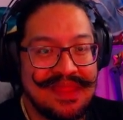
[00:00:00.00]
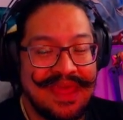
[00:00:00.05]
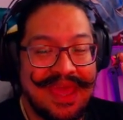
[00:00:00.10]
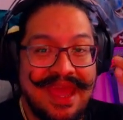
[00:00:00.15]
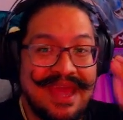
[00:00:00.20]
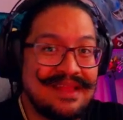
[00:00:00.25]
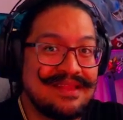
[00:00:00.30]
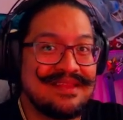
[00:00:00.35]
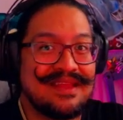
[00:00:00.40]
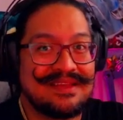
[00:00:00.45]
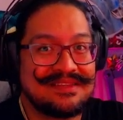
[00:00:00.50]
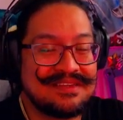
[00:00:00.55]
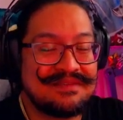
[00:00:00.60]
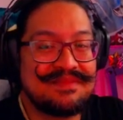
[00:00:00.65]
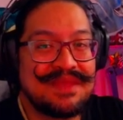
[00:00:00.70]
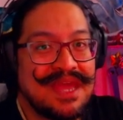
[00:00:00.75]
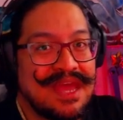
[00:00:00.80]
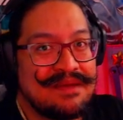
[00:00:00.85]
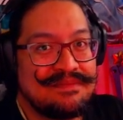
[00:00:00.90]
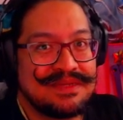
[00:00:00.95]
And
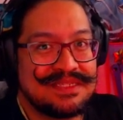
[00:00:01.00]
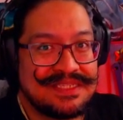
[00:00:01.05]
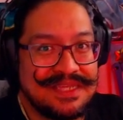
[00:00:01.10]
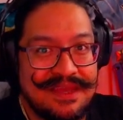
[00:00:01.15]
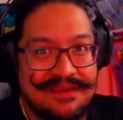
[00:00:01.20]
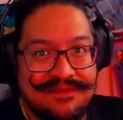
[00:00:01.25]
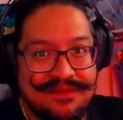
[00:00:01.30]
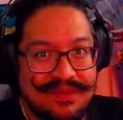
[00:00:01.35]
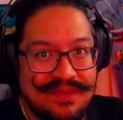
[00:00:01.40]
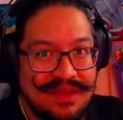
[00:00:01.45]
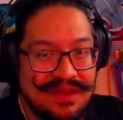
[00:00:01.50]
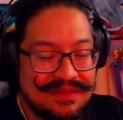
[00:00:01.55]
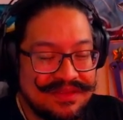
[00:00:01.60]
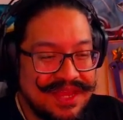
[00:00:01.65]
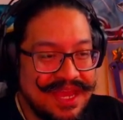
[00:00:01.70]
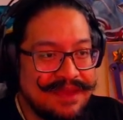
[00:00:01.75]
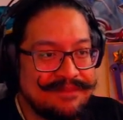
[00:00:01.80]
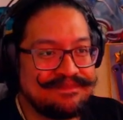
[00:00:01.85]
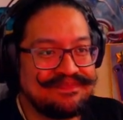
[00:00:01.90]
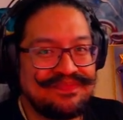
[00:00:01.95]
something I've been saying for a long
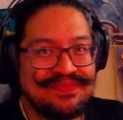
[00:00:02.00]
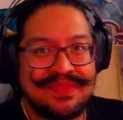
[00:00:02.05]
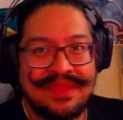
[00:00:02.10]
time